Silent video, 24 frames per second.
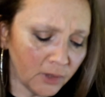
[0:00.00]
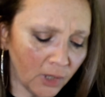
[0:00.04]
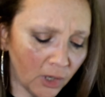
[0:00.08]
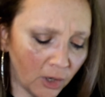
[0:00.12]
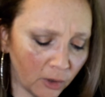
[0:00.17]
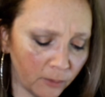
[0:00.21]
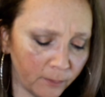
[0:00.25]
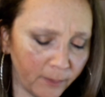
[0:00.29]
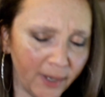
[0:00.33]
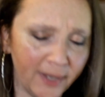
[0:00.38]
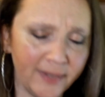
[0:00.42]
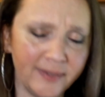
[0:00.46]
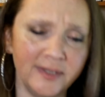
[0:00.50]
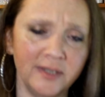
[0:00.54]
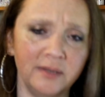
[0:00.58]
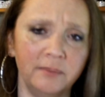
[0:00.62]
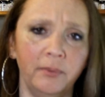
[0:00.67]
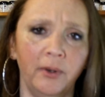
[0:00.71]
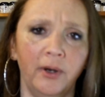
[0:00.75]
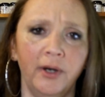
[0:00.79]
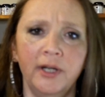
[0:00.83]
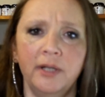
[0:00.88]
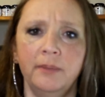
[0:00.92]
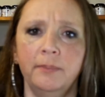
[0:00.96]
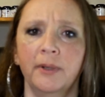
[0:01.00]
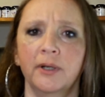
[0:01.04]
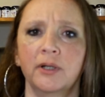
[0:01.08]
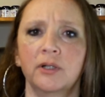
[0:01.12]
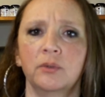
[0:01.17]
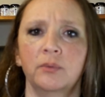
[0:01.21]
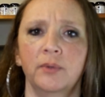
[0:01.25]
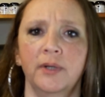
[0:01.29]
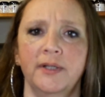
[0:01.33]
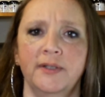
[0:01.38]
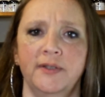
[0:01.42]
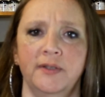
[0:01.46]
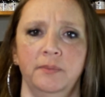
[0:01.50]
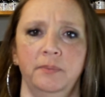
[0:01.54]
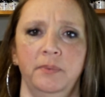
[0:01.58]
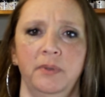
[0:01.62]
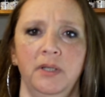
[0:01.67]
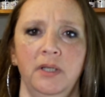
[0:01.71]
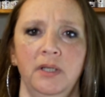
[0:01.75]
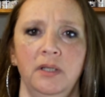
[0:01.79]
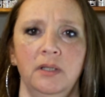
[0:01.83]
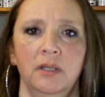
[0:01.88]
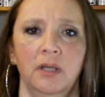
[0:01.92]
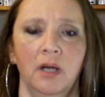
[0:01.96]
Our basic body butter
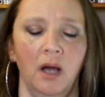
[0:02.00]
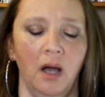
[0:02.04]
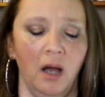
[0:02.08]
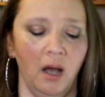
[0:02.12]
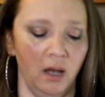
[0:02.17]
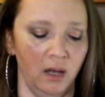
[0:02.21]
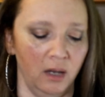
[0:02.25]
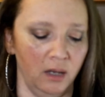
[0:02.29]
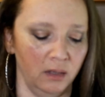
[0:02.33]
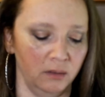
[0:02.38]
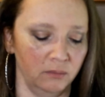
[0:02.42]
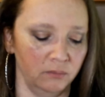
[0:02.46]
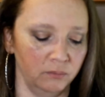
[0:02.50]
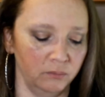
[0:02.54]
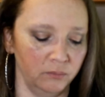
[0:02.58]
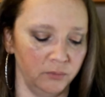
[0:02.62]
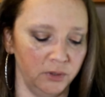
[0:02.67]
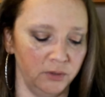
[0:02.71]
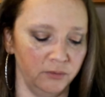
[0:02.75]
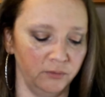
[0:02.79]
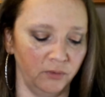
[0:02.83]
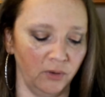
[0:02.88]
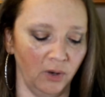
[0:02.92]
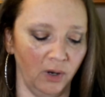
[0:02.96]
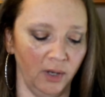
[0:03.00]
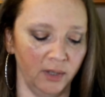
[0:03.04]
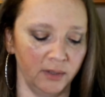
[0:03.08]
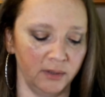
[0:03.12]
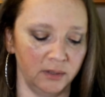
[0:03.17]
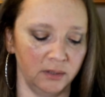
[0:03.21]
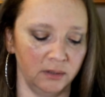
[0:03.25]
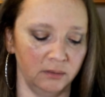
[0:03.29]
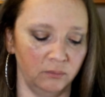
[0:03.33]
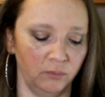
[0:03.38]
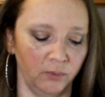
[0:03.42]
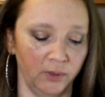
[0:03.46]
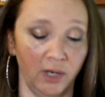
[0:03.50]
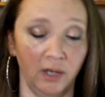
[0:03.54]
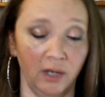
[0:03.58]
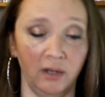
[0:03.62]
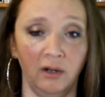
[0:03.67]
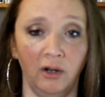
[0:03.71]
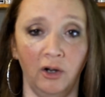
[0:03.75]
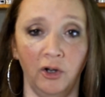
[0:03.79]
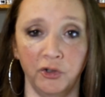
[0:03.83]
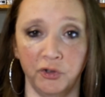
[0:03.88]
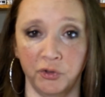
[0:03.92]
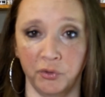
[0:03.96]
recipe, you've got what I
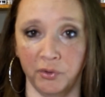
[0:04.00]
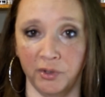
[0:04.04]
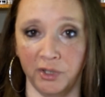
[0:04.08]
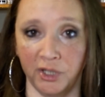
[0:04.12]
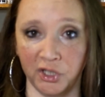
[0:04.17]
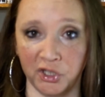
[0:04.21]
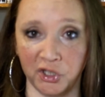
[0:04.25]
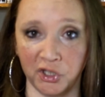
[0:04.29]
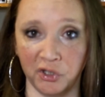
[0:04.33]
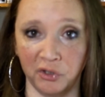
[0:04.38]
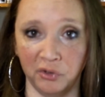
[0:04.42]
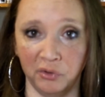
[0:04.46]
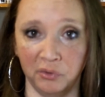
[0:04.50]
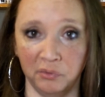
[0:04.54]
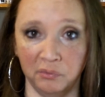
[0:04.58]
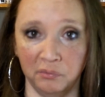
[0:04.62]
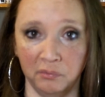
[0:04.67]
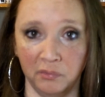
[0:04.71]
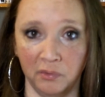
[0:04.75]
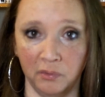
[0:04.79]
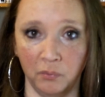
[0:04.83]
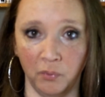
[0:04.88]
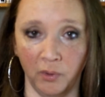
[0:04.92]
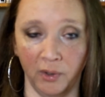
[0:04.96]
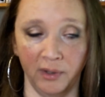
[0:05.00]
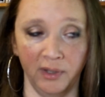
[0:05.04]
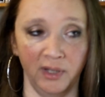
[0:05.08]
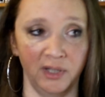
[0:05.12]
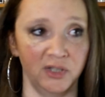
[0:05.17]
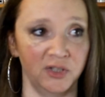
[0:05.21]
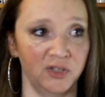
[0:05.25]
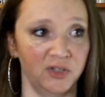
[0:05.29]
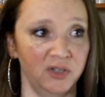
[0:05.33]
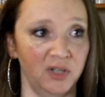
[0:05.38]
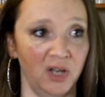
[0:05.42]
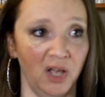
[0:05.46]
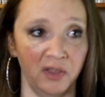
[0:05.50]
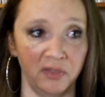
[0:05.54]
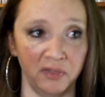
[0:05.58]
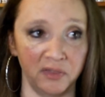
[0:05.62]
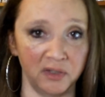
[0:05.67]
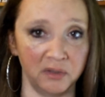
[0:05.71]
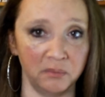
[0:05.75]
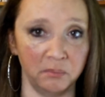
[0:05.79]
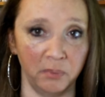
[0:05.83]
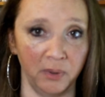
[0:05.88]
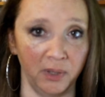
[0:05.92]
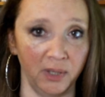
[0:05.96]
call traditional, where it's
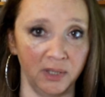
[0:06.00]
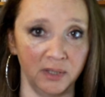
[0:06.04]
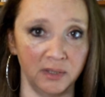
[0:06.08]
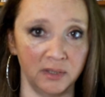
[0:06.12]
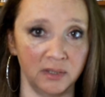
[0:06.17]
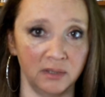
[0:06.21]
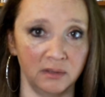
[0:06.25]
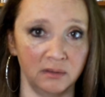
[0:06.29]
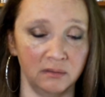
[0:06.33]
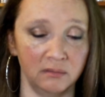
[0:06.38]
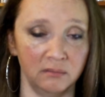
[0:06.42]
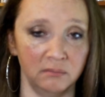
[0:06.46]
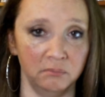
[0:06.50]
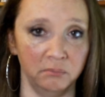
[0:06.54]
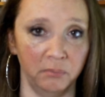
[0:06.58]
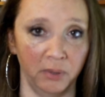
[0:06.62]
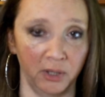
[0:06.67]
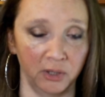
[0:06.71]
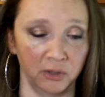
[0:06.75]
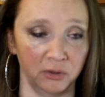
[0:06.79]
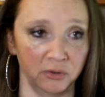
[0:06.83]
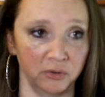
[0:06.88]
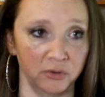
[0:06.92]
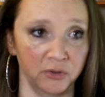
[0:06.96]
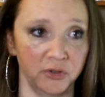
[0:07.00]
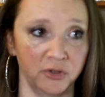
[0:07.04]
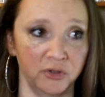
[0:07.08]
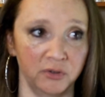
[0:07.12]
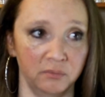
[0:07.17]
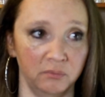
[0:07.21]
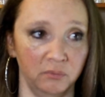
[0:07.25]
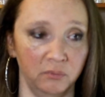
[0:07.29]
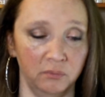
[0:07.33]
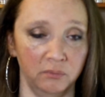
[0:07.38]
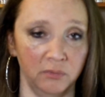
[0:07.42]
nothing but butters,